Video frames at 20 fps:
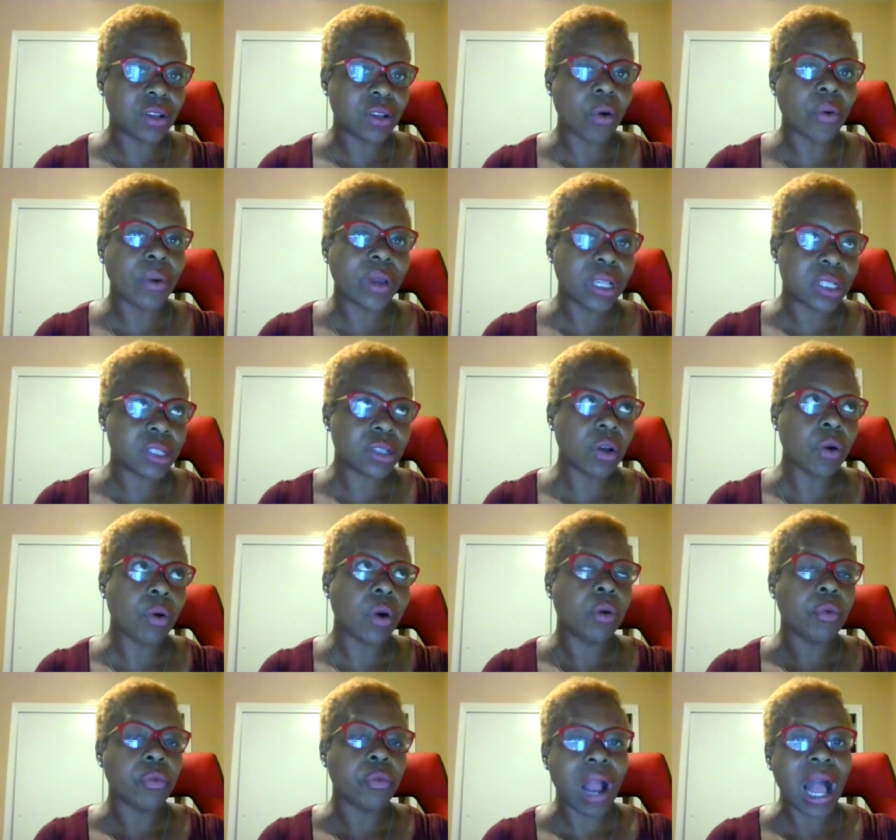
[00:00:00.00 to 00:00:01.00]
is going
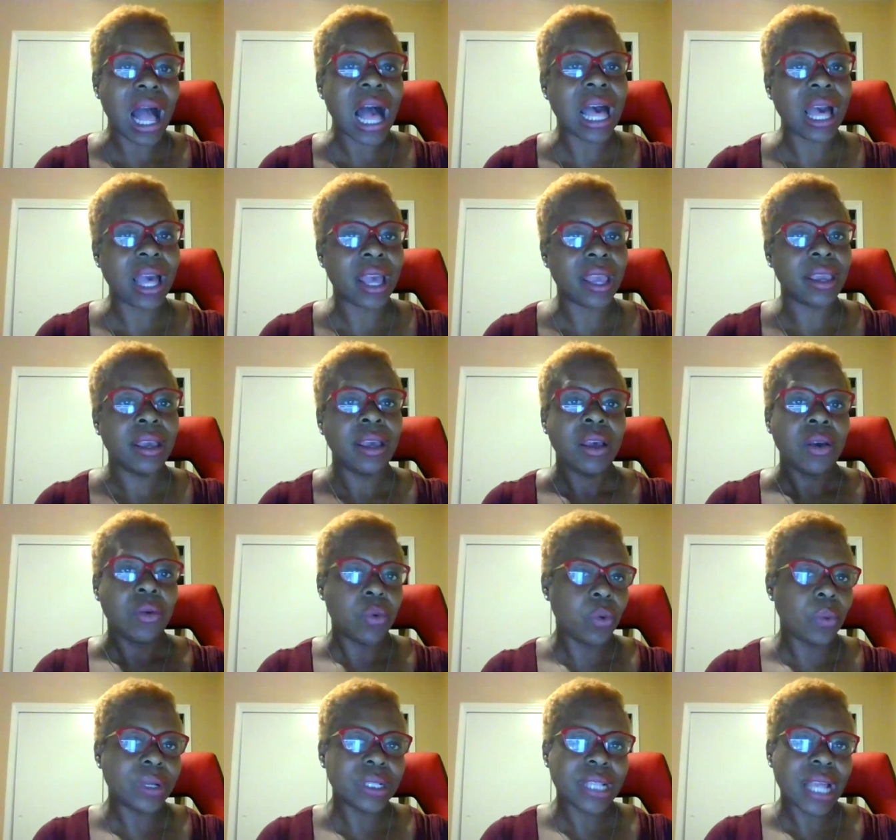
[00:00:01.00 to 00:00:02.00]
so awry
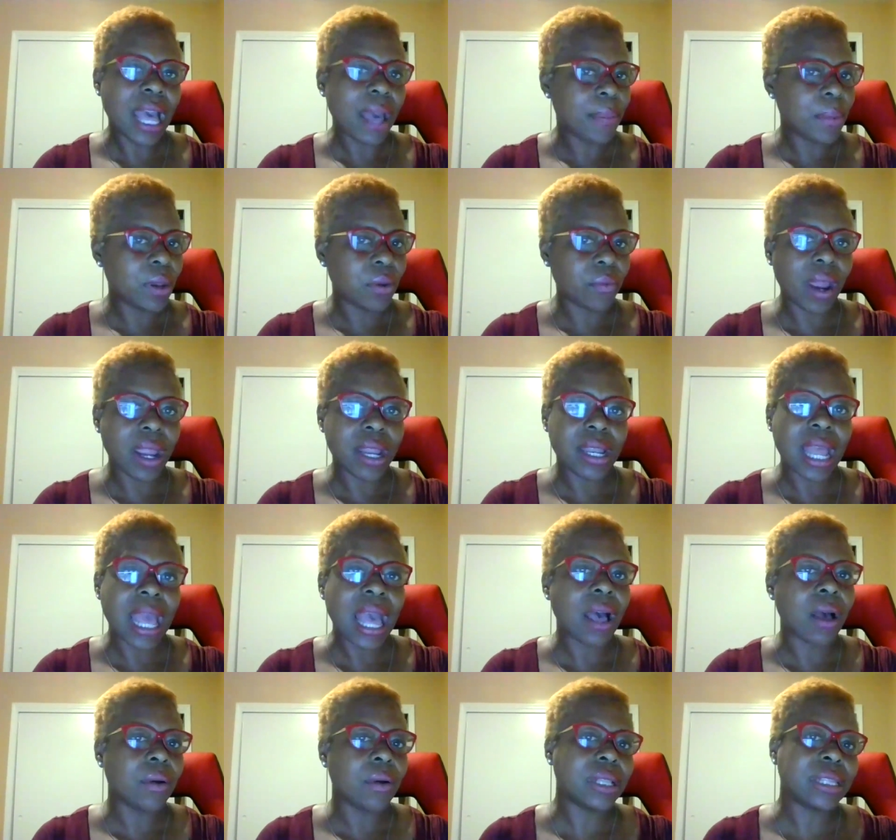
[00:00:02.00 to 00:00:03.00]
with what's happening right
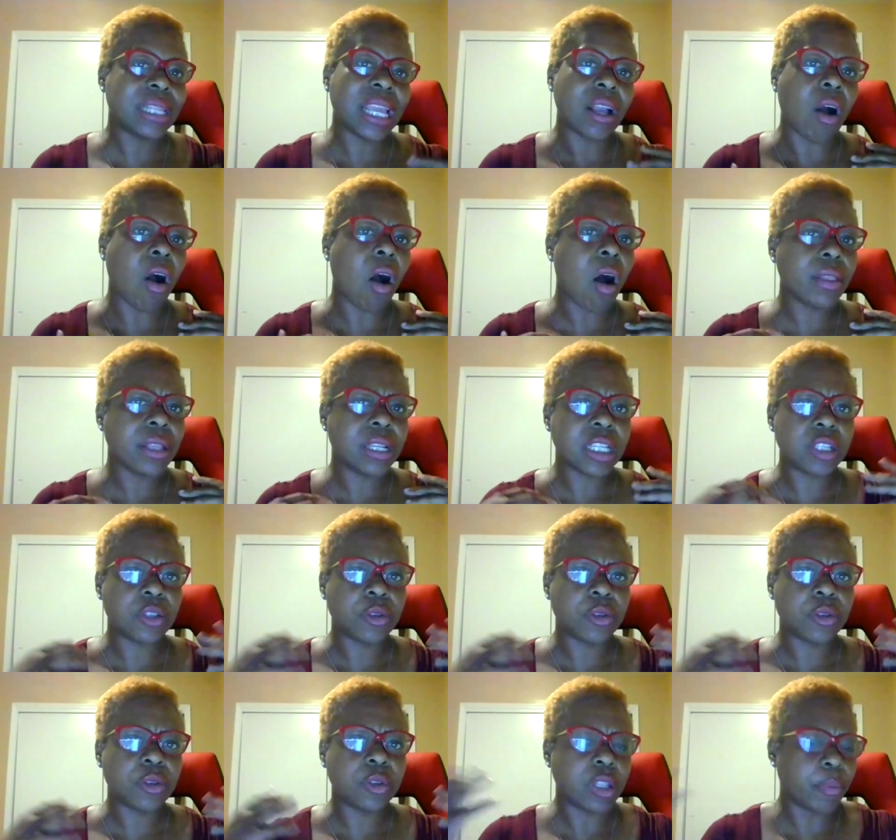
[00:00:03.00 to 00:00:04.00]
now. I think all of this
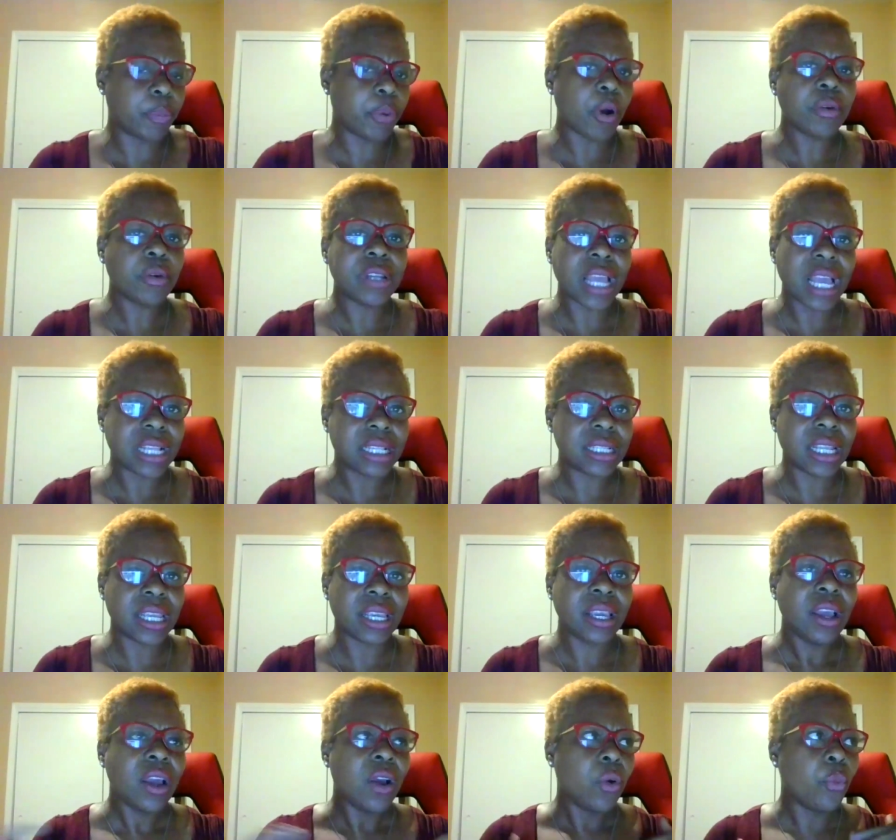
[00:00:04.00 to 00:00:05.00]

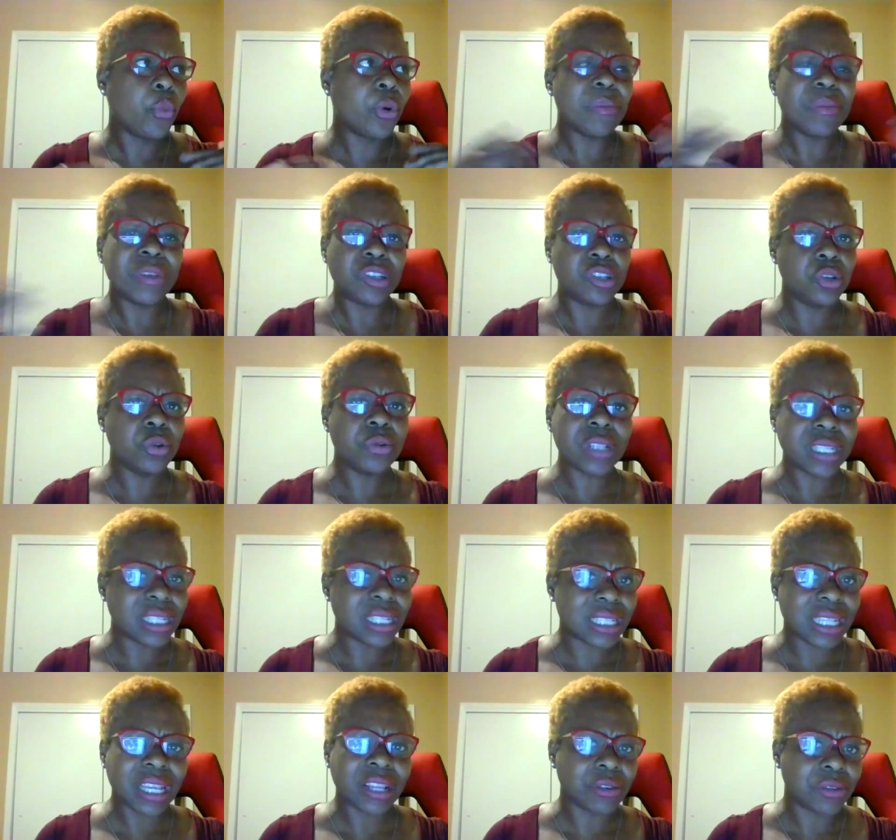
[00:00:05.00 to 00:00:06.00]
protesting, we're misusing
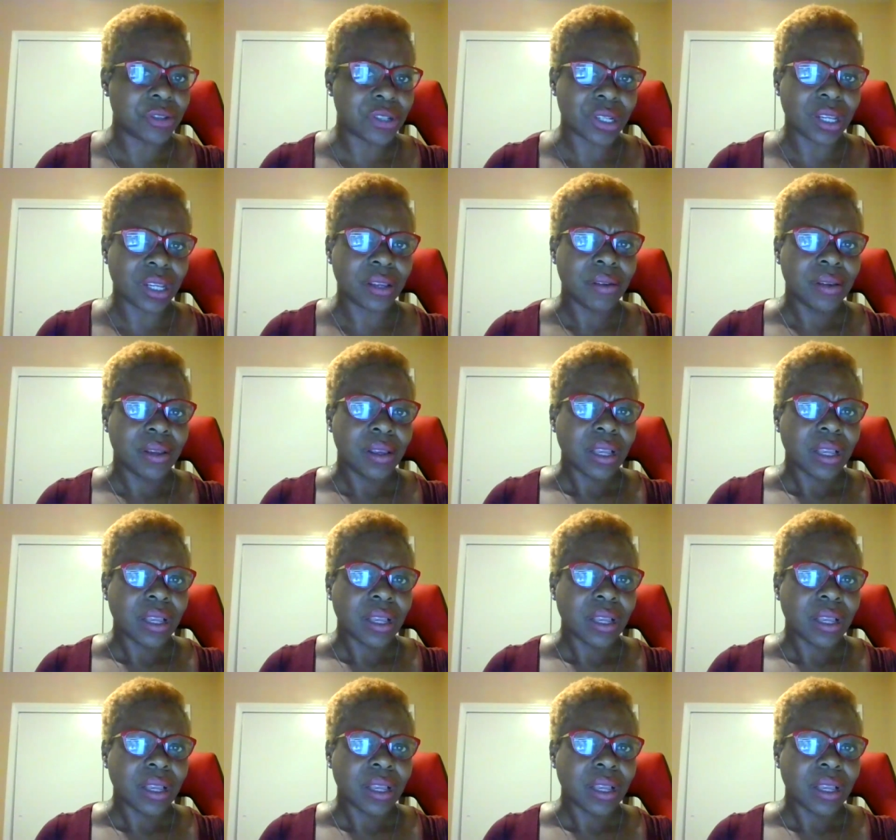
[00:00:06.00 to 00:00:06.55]
this energy.